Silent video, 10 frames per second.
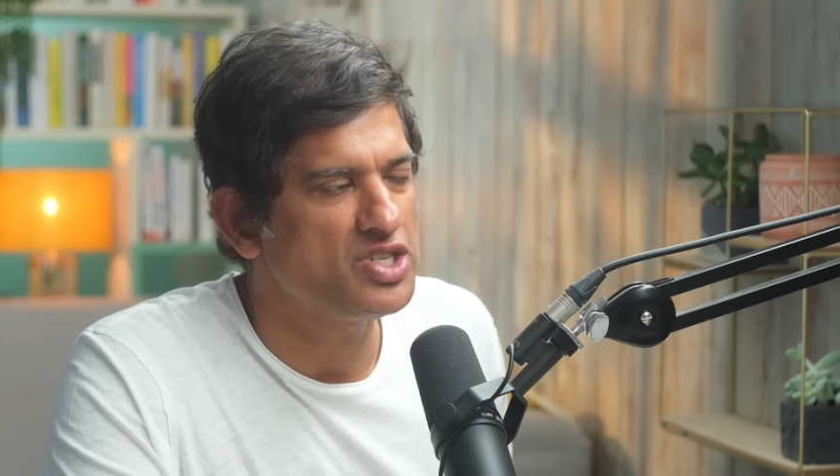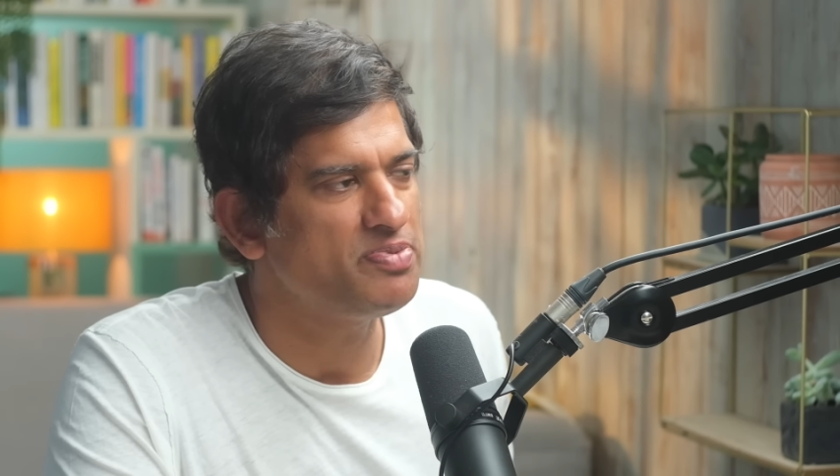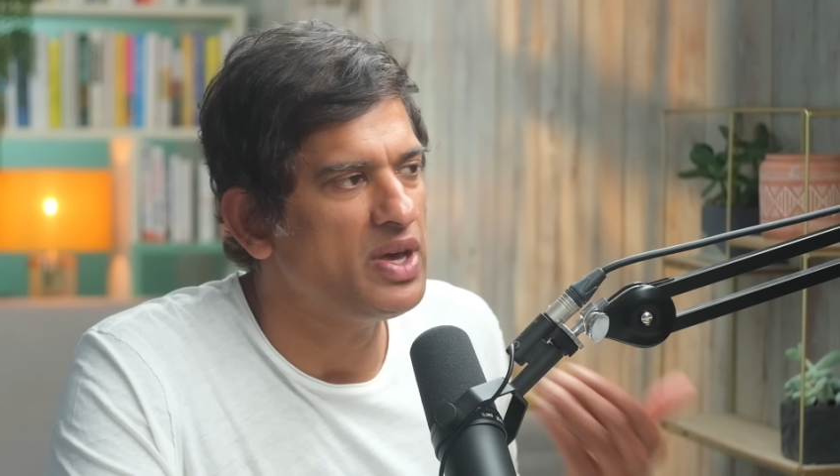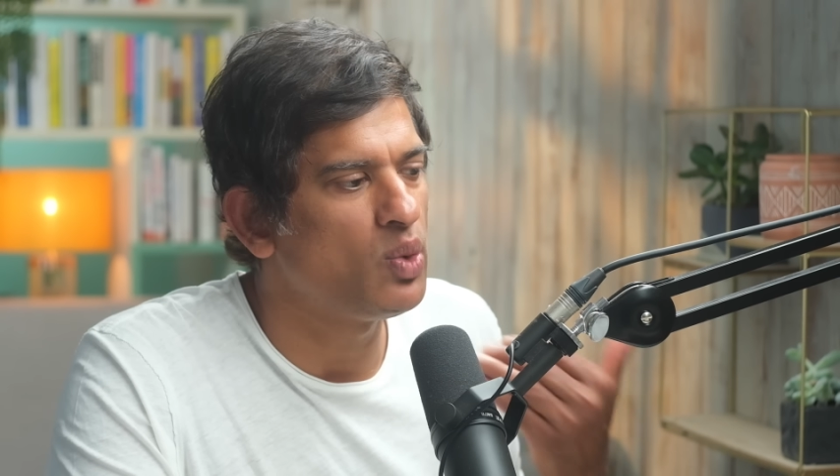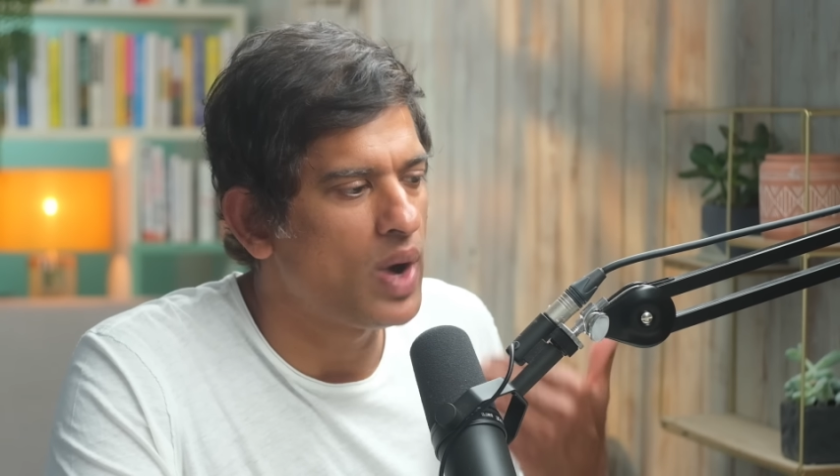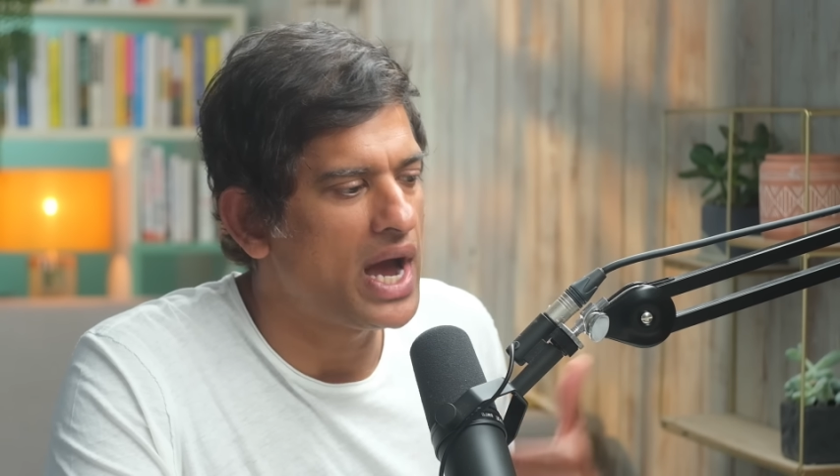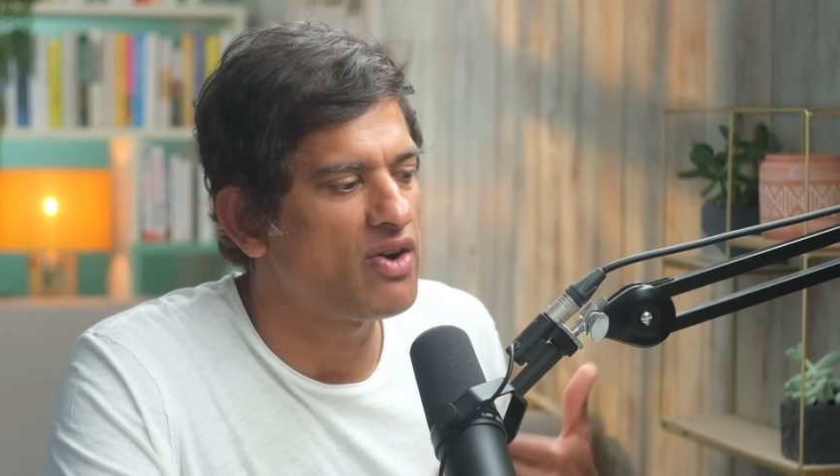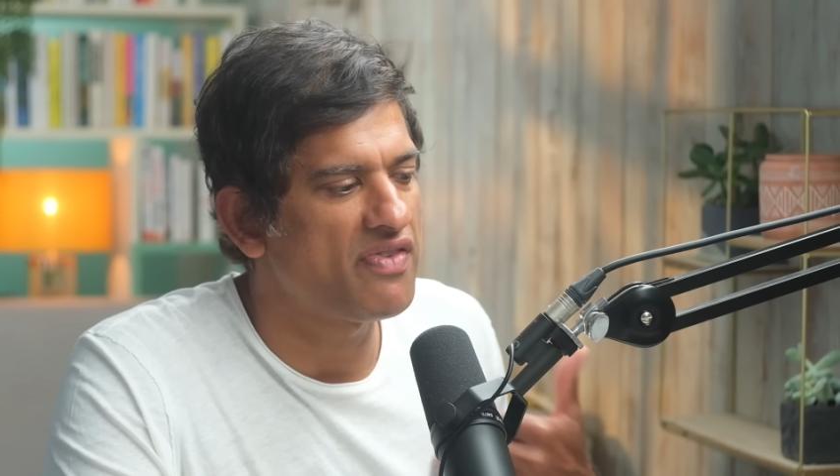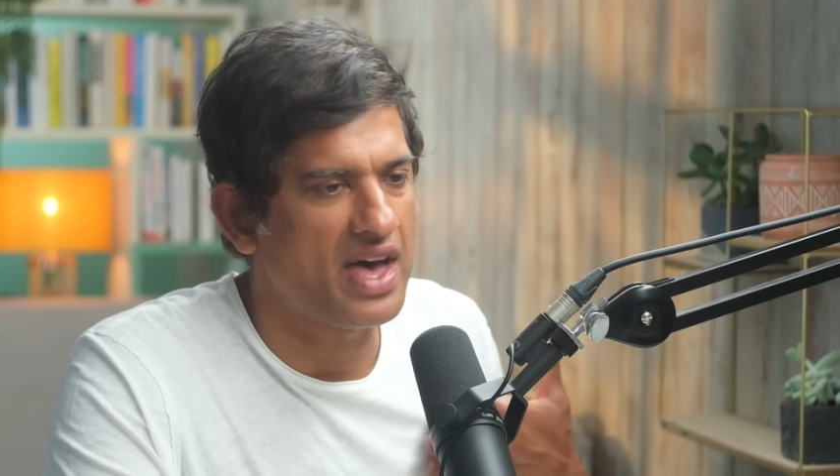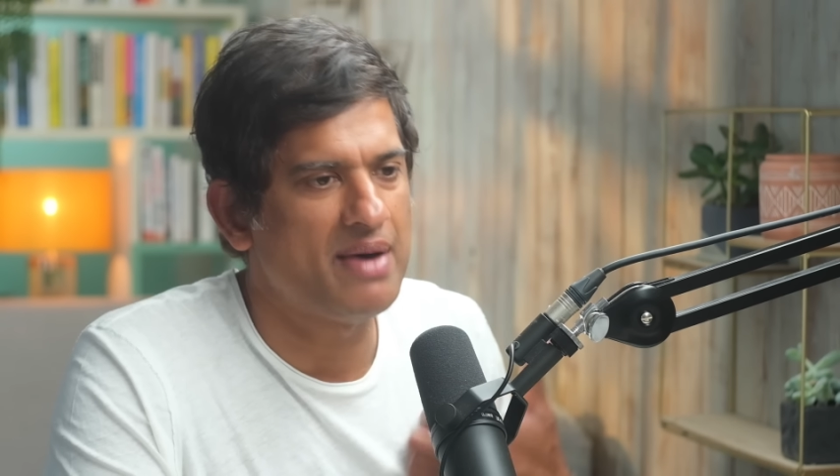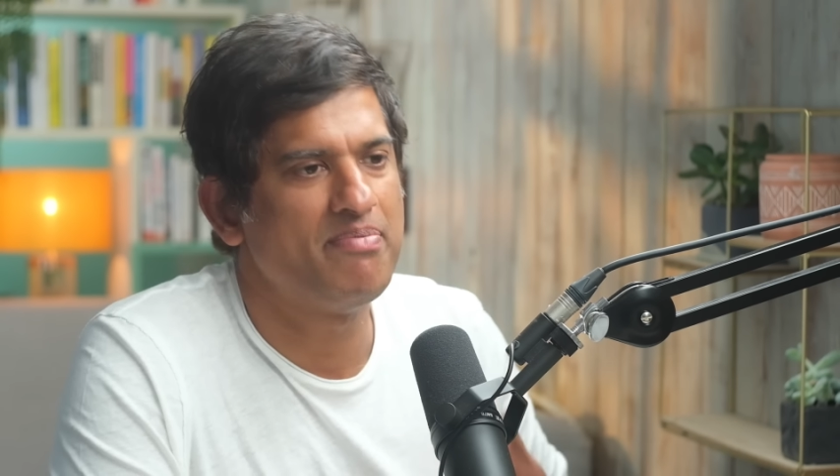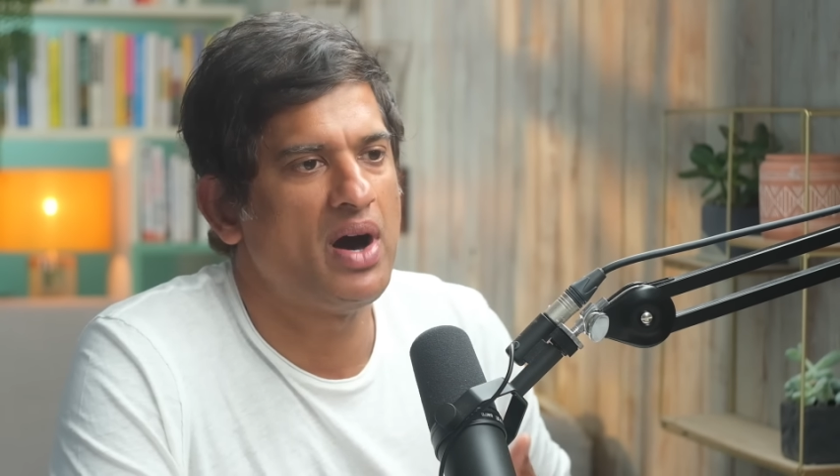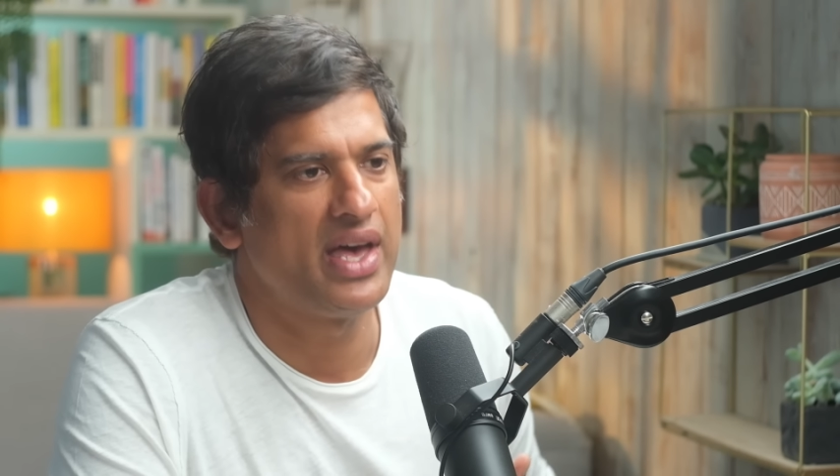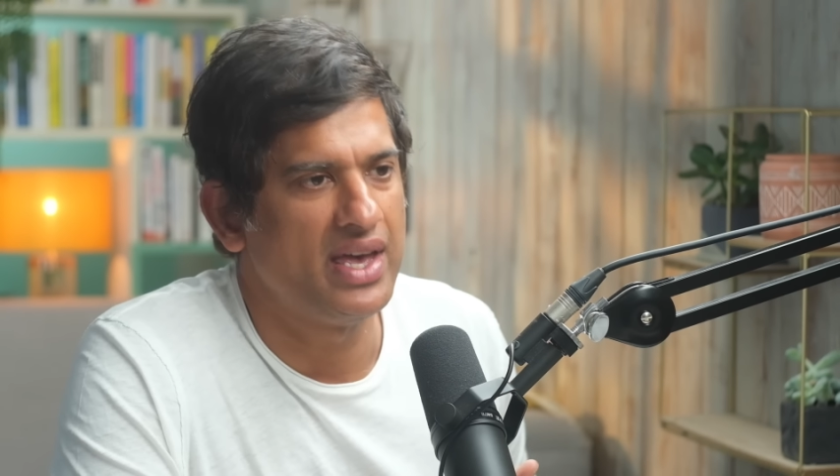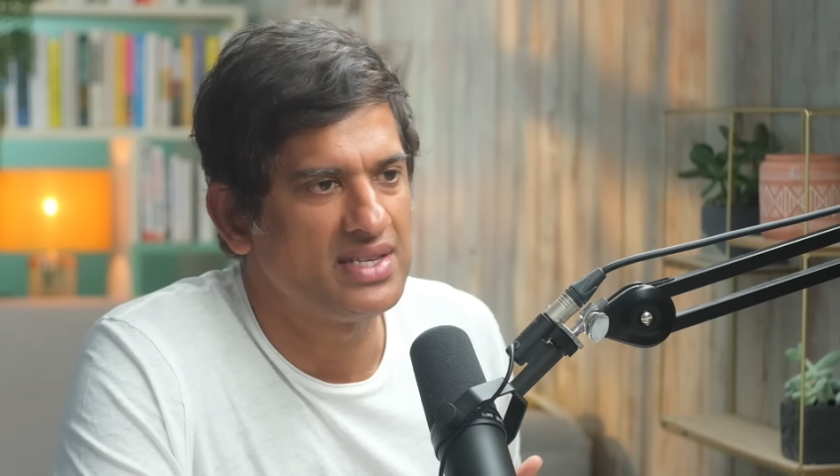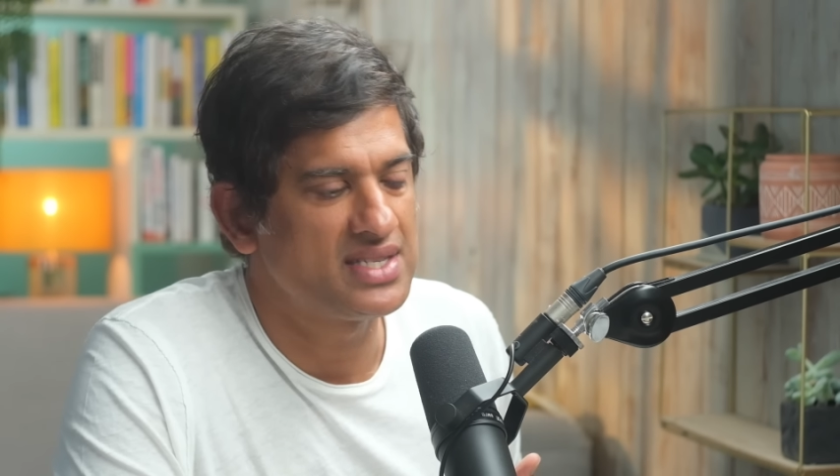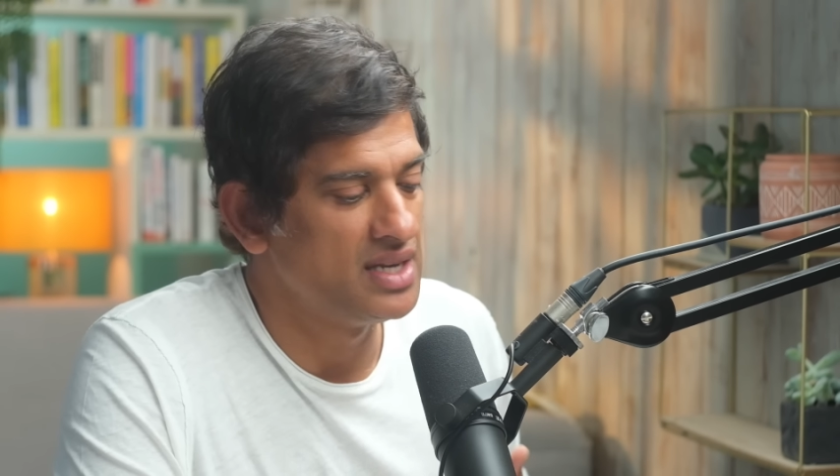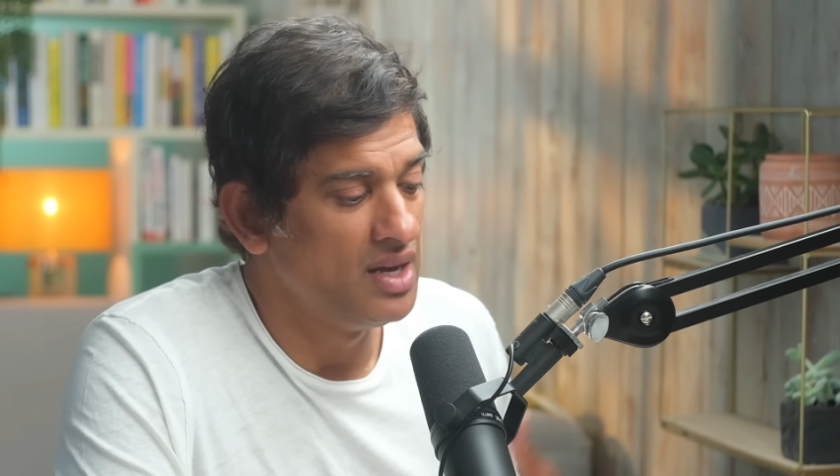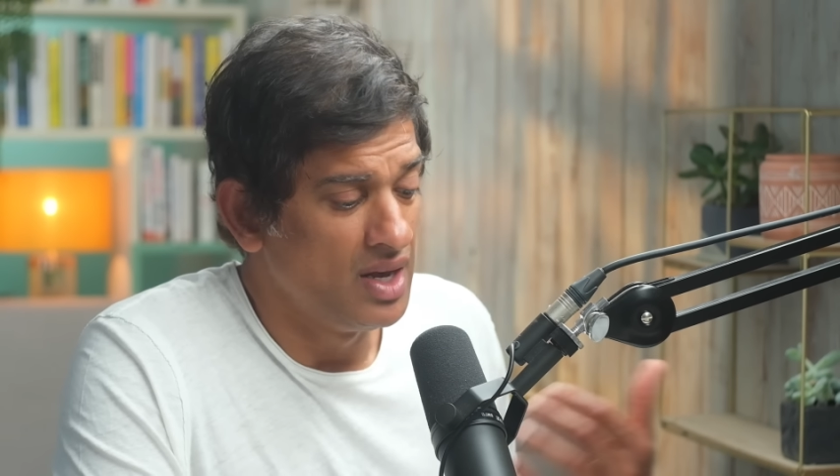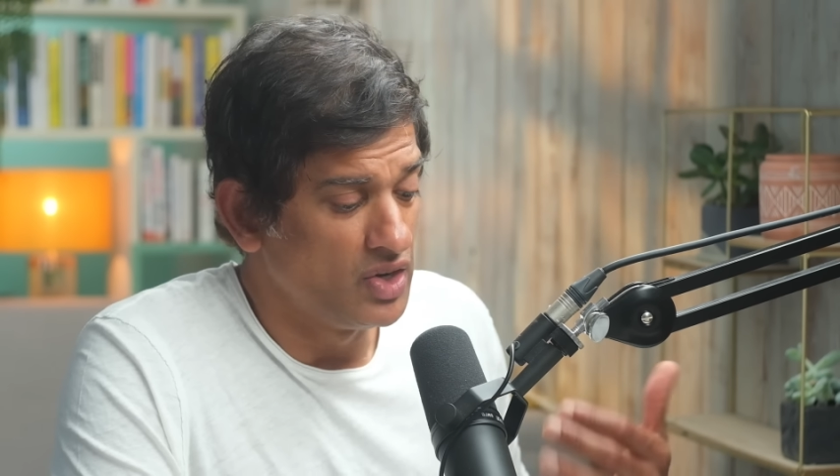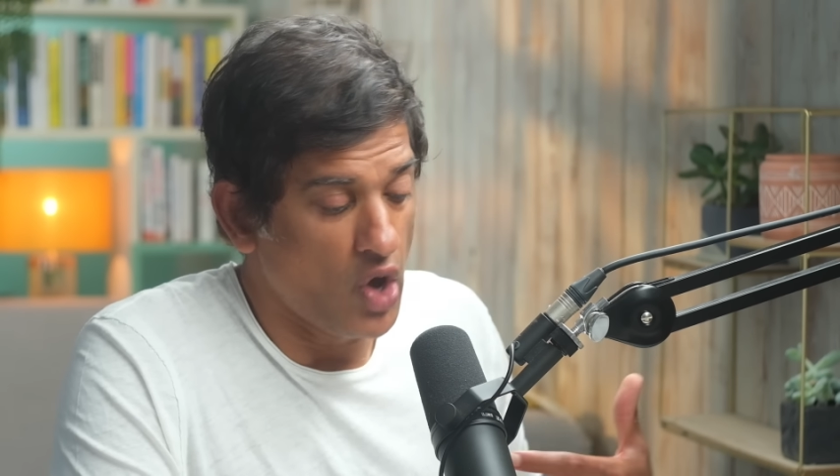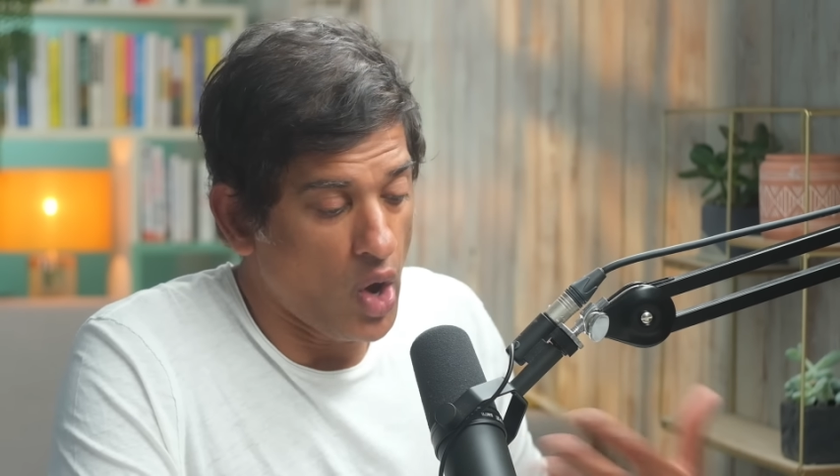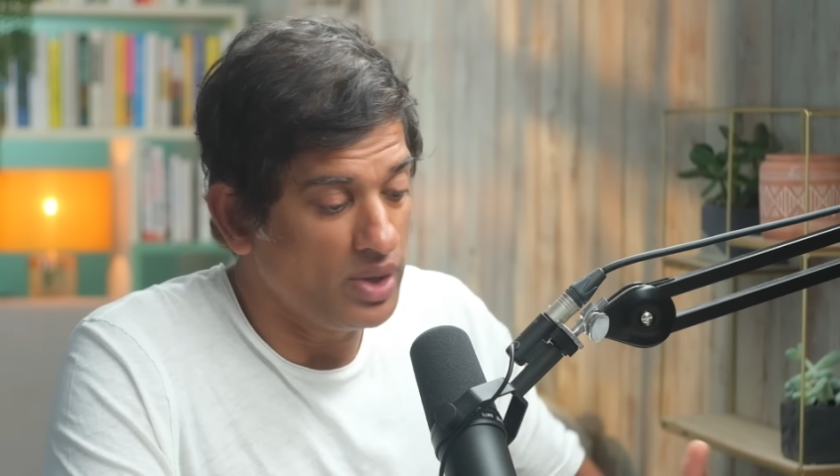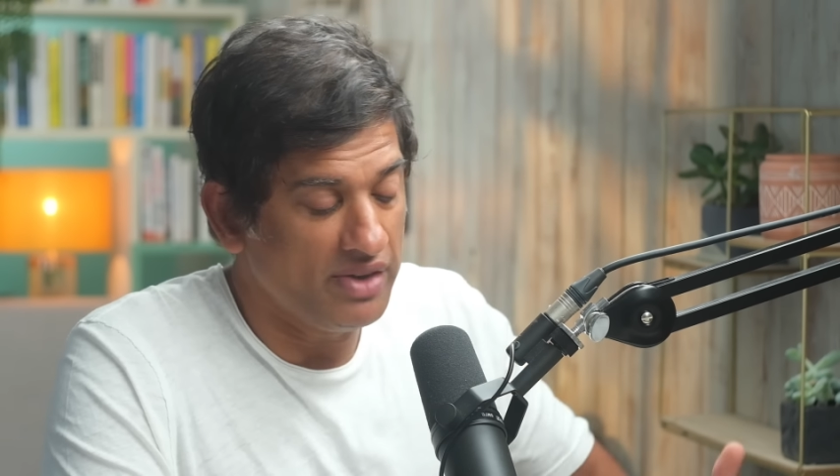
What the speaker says: Just be aware of that bias, not only